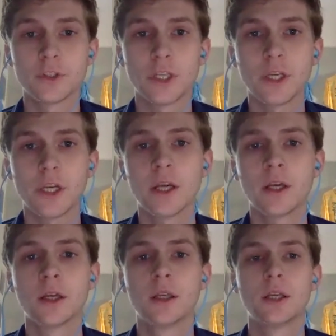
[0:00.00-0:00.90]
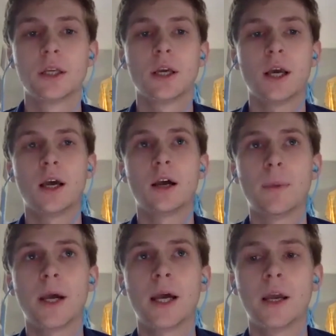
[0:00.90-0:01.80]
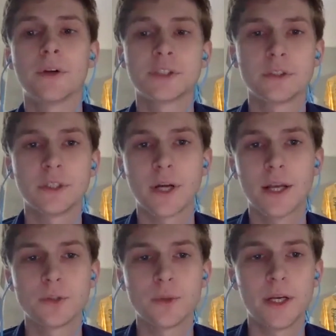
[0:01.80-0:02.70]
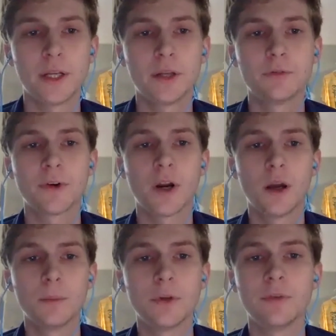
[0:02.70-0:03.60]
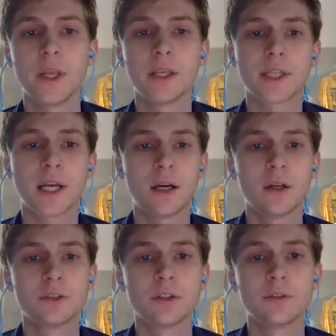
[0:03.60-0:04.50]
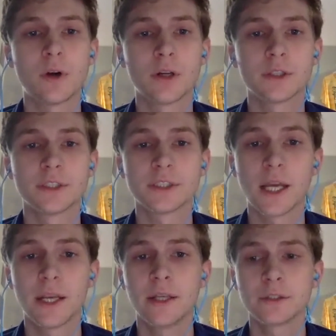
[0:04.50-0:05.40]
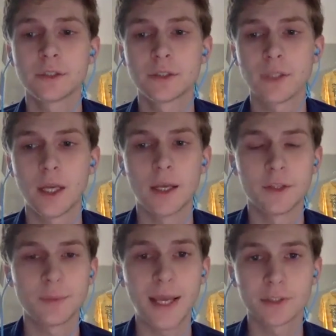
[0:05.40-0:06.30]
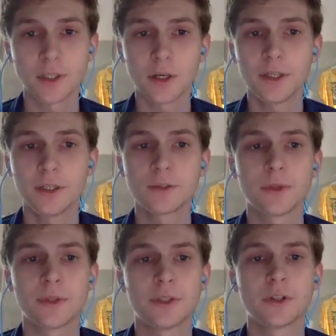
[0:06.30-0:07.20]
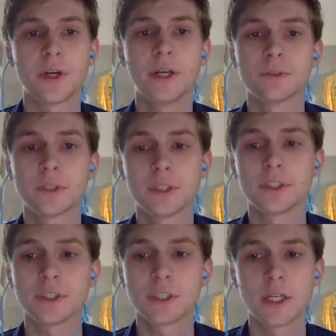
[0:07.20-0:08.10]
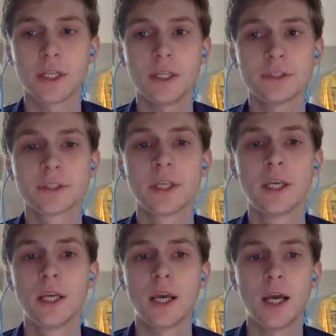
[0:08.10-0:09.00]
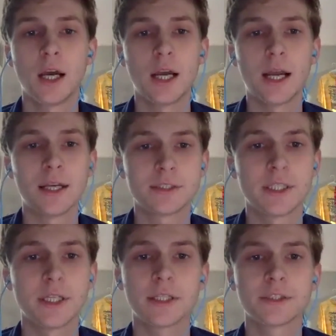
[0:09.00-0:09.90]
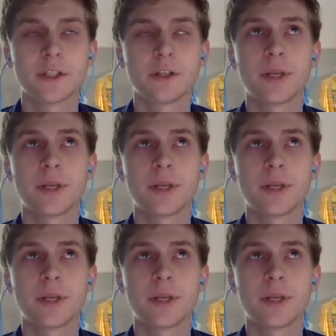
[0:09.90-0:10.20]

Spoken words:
Virginia. I recently graduated from UVA's College of Arts and Science this past August with a degree in religious studies. I like to consider